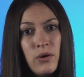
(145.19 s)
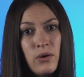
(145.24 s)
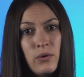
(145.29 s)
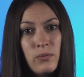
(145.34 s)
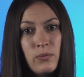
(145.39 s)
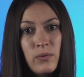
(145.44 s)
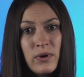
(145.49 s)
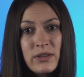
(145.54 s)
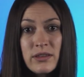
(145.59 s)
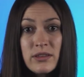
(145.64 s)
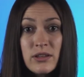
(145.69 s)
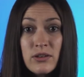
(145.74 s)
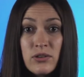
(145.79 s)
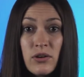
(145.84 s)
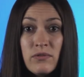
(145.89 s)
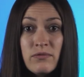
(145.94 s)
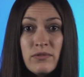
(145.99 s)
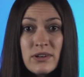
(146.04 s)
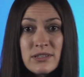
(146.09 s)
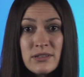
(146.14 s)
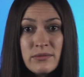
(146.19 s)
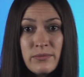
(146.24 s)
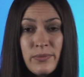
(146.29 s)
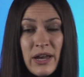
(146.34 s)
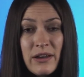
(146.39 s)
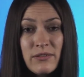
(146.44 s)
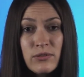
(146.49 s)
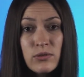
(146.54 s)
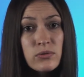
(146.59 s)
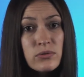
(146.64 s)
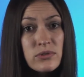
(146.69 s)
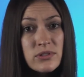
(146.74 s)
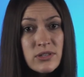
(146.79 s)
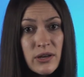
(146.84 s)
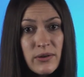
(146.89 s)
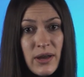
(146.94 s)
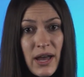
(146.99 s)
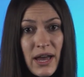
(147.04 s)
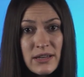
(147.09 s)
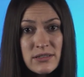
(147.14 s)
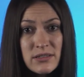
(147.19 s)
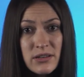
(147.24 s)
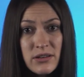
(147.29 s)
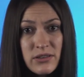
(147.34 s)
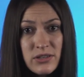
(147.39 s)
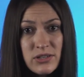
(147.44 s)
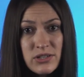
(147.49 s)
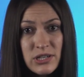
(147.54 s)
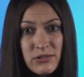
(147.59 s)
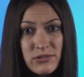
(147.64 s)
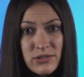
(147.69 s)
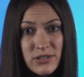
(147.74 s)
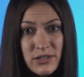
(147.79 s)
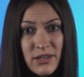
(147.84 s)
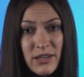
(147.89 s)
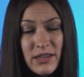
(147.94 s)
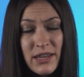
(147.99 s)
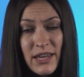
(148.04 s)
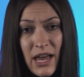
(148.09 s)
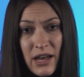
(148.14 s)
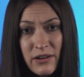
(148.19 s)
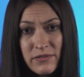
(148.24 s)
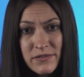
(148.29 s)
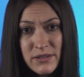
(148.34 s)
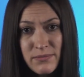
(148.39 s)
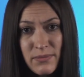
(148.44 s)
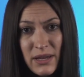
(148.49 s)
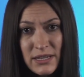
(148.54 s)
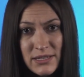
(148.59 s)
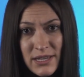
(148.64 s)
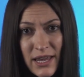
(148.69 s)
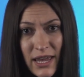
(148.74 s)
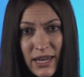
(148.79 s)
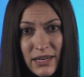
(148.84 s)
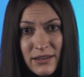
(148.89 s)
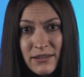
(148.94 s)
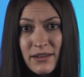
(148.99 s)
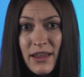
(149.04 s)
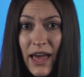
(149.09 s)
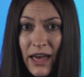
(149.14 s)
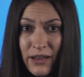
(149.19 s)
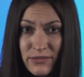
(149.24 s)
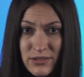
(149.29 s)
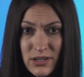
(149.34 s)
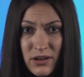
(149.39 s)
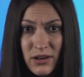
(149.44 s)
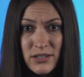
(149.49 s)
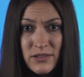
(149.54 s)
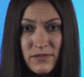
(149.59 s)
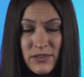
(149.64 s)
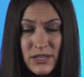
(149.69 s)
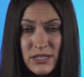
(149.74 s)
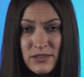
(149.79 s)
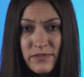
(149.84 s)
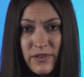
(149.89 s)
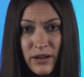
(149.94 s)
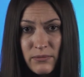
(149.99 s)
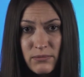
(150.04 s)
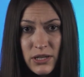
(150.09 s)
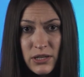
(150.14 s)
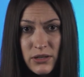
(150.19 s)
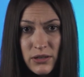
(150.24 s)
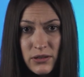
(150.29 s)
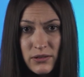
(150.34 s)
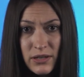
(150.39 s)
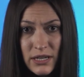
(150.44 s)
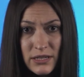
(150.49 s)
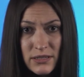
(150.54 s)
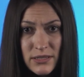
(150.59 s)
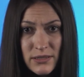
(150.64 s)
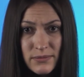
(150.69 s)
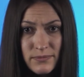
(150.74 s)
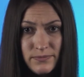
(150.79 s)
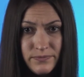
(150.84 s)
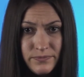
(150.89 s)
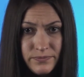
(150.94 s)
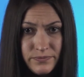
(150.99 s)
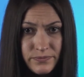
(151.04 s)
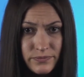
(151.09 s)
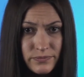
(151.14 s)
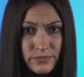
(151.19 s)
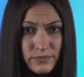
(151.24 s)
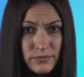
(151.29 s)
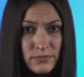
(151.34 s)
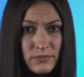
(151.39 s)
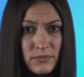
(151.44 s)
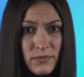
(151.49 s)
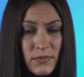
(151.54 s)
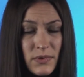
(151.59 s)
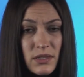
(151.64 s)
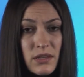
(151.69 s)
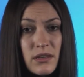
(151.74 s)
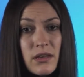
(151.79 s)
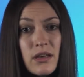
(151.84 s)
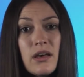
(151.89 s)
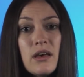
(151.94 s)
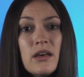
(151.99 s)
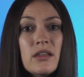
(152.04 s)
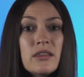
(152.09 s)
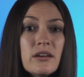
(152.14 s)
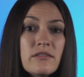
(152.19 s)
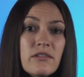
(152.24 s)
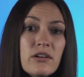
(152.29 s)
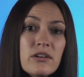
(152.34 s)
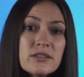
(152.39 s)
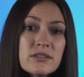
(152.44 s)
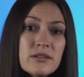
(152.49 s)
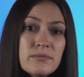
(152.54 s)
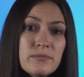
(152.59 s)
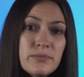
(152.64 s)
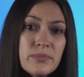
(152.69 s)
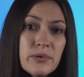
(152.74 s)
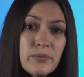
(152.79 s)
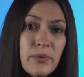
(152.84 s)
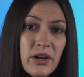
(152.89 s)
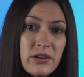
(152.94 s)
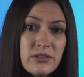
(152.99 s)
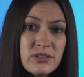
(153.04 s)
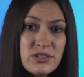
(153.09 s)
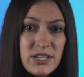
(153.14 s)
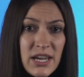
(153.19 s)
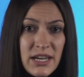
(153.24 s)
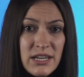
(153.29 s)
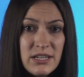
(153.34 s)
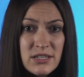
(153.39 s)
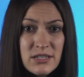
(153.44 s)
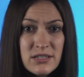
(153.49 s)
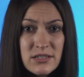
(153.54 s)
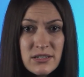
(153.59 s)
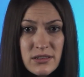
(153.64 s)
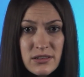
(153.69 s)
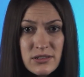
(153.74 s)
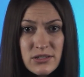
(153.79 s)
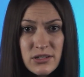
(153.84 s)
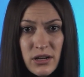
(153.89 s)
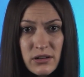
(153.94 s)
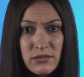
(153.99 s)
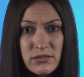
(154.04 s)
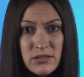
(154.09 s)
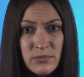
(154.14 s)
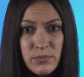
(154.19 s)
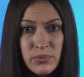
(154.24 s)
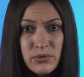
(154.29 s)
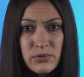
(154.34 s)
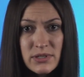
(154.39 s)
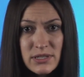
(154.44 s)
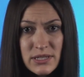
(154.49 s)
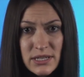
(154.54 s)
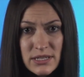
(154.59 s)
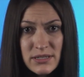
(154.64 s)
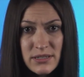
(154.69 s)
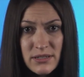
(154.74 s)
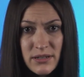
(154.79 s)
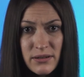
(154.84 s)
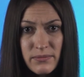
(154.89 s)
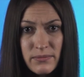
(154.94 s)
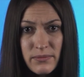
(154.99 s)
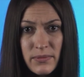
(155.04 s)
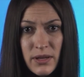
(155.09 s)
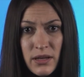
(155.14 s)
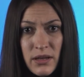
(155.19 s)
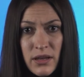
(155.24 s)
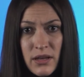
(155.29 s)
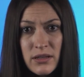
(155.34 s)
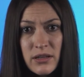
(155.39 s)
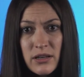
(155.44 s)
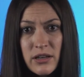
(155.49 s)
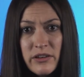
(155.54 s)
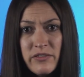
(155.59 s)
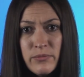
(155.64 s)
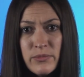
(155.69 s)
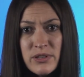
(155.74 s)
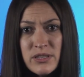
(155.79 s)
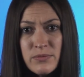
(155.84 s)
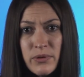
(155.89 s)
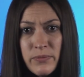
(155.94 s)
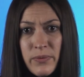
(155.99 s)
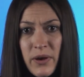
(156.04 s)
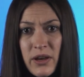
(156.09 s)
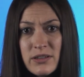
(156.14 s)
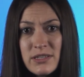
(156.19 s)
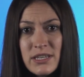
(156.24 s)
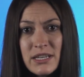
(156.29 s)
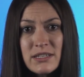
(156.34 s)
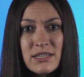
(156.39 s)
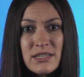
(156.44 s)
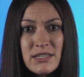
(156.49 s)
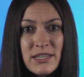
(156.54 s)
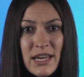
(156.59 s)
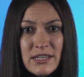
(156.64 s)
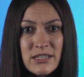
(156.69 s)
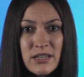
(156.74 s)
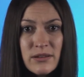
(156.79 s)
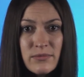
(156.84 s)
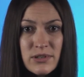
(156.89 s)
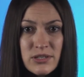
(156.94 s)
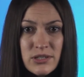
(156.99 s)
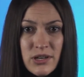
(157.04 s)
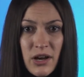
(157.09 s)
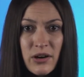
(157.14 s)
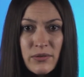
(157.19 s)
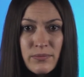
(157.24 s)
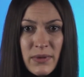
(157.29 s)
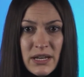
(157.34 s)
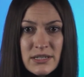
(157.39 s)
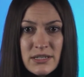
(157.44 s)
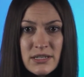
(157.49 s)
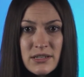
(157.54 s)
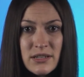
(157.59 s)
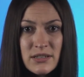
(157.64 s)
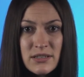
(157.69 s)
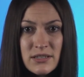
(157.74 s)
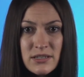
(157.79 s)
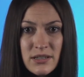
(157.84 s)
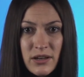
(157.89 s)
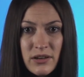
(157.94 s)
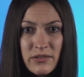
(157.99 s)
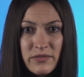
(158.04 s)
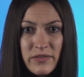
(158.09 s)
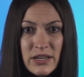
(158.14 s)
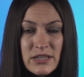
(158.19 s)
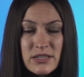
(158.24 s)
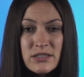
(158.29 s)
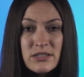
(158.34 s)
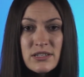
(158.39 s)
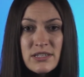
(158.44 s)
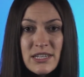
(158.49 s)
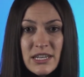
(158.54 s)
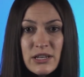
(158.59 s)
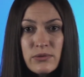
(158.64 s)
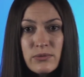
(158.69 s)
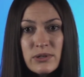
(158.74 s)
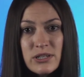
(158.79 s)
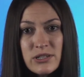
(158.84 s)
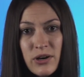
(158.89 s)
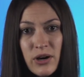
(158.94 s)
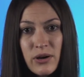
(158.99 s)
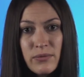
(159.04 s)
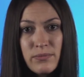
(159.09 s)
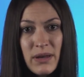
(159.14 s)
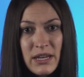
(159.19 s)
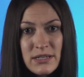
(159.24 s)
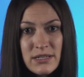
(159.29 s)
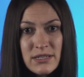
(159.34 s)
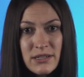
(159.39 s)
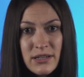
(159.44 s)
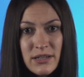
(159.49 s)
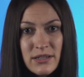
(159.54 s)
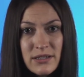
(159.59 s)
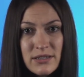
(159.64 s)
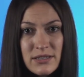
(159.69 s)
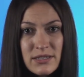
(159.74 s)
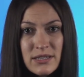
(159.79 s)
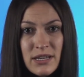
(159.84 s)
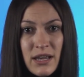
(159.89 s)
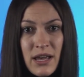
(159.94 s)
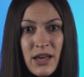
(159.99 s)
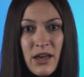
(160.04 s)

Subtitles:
Whether the non-resident parent also has other children that they have to maintain outside of this family unit. There are some proposed changes to the child support system. The government's proposing to set up the child maintenance service to deal with child maintenance